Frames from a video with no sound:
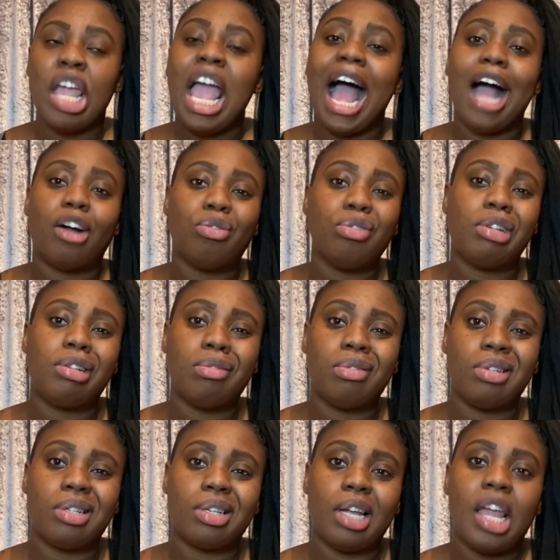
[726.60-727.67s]
I could still do
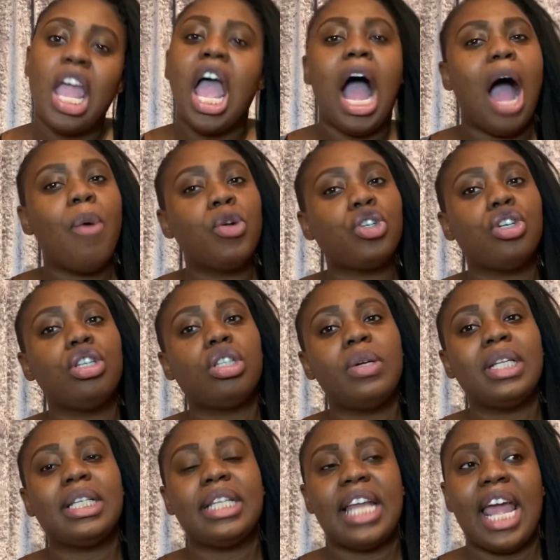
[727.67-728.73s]
it today. I was going to do
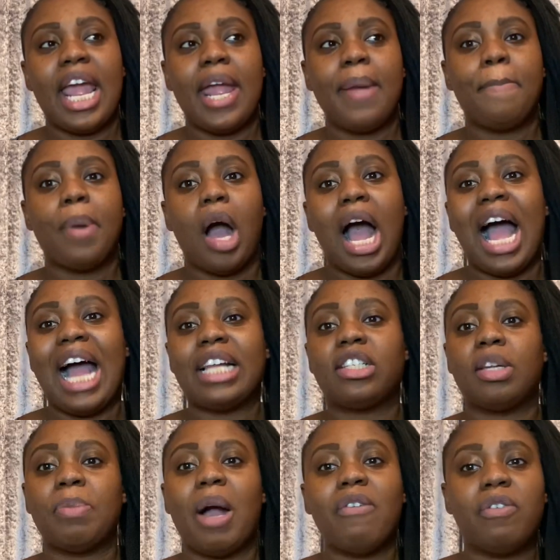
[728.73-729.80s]
it today, but I had
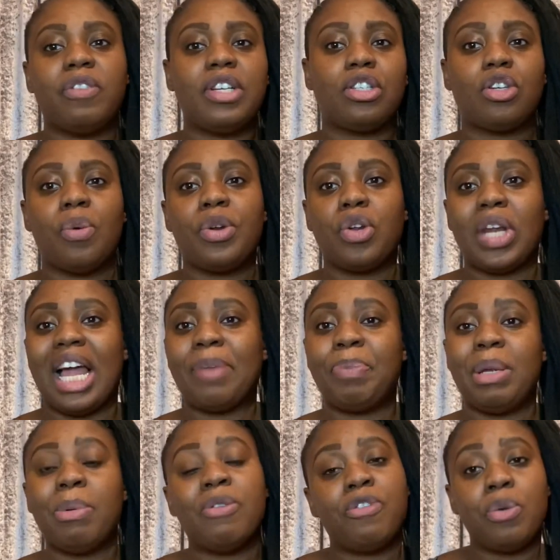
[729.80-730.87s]
some other things going on. I had
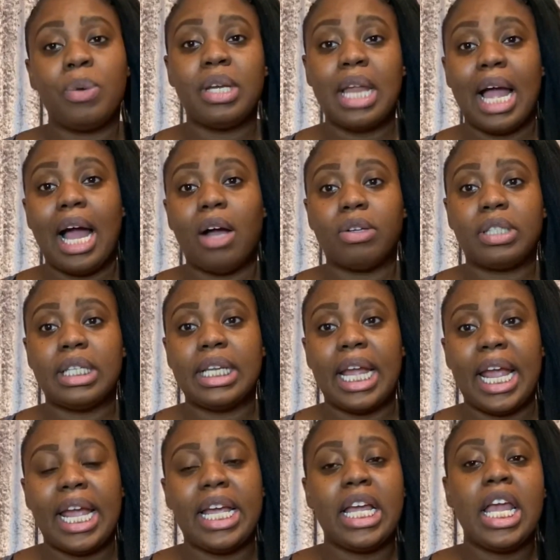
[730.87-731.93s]
people viewing the house
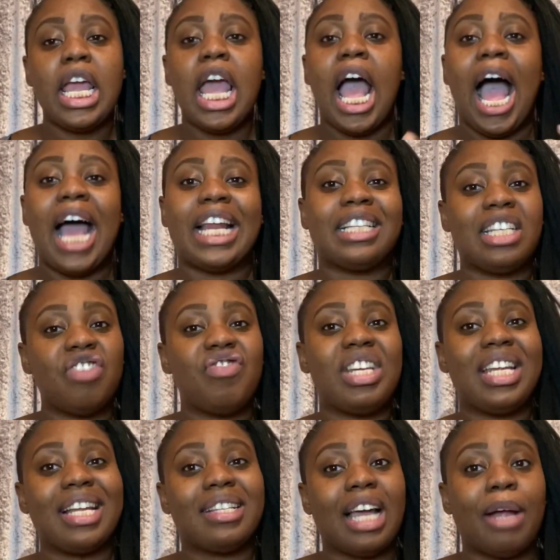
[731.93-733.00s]
today and I didn't really
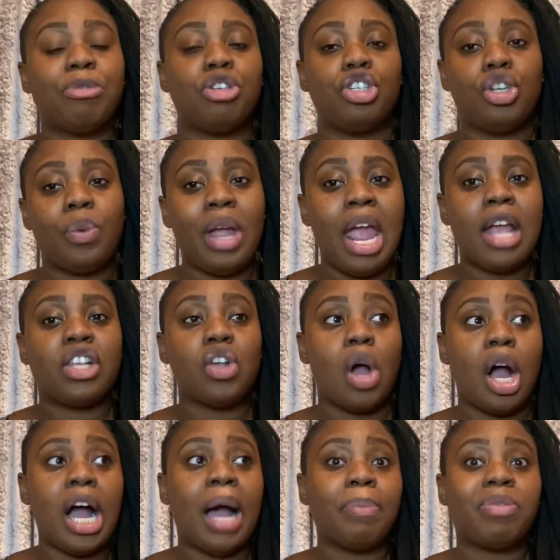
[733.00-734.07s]
get time to do it.
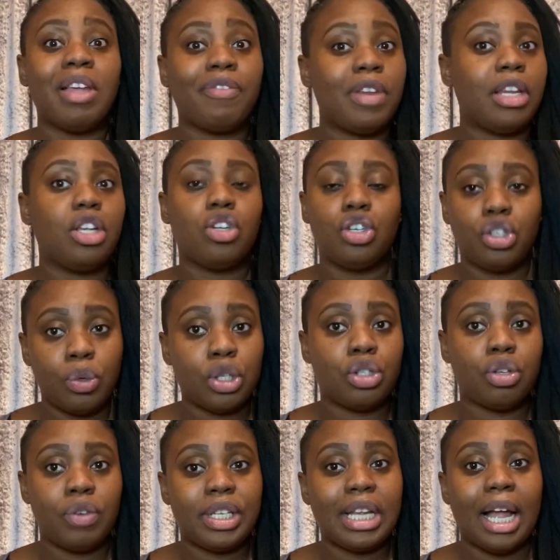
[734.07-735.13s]
So I'm definitely going to do a
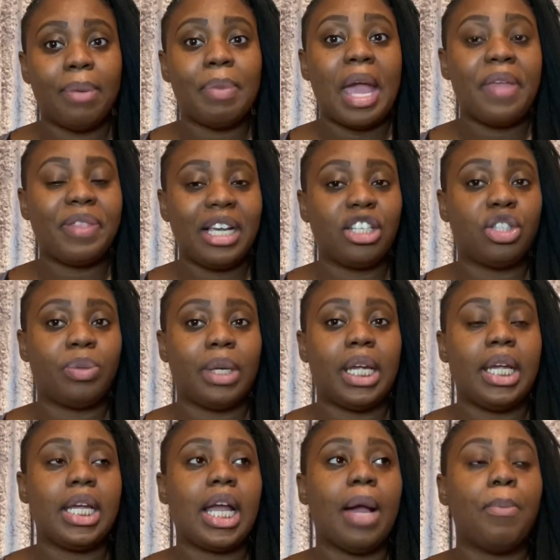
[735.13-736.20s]
story time next
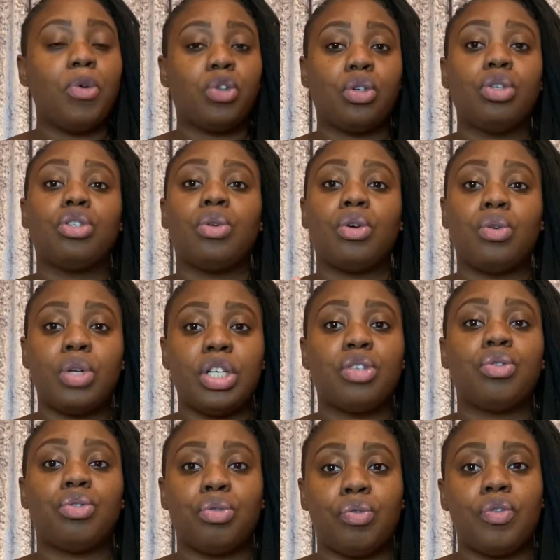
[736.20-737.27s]
week. I'm also going to do a cooking
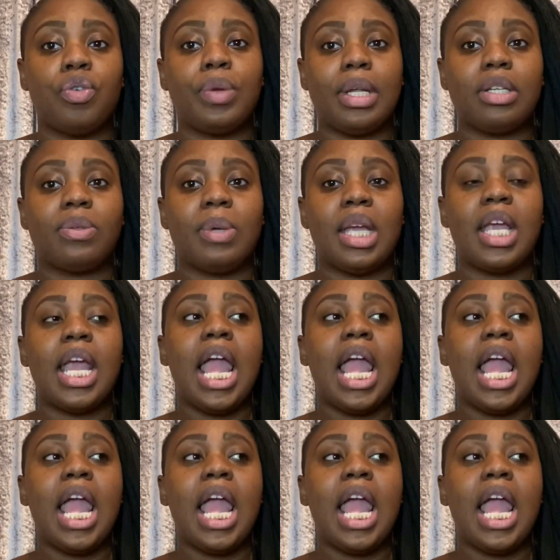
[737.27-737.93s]
tutorial next week.